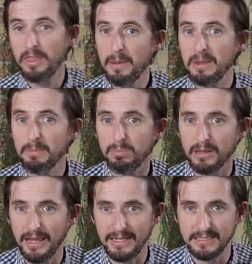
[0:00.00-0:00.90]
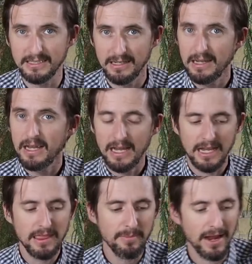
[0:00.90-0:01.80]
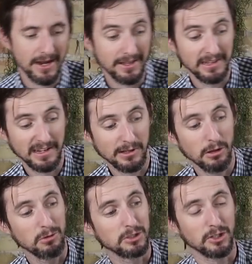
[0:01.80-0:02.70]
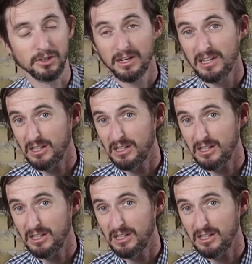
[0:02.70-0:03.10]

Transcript: them in place in the back of the enclosure